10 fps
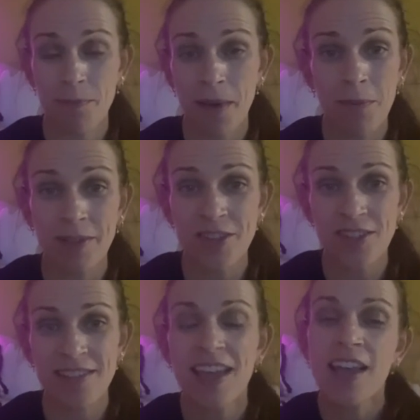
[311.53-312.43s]

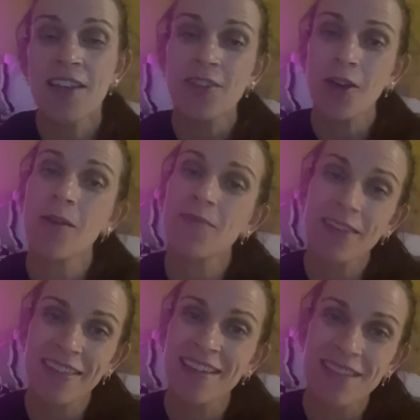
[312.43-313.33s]
publishers. So
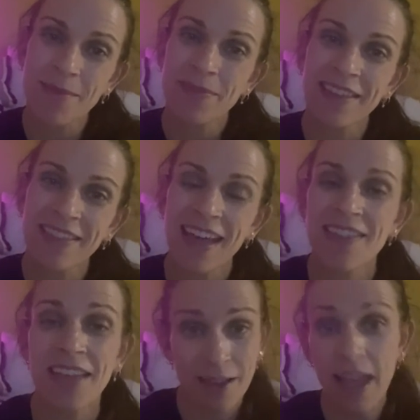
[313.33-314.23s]
hopefully there's something there
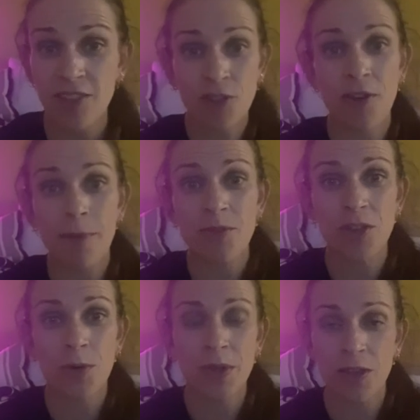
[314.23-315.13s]
that has grabbed
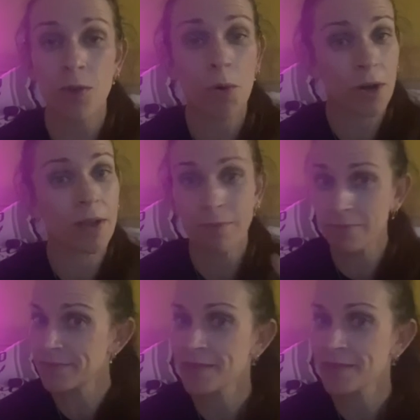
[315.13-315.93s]
you and you want to